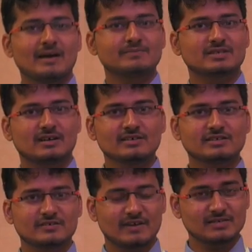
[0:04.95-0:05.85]
I am
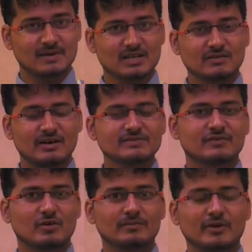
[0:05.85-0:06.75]
Sadashivraj Bharadwaj
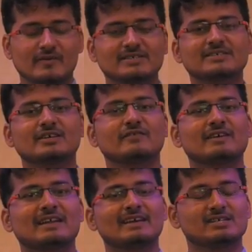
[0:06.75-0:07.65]
from University of
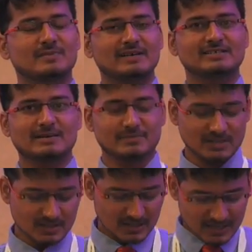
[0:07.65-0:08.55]
Delhi XPI chapter,
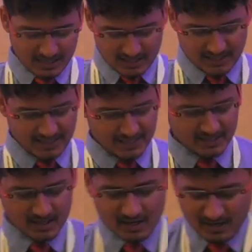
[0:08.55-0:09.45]

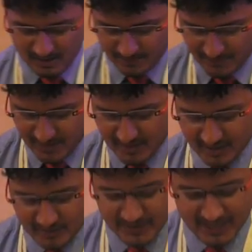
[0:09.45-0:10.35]
and here we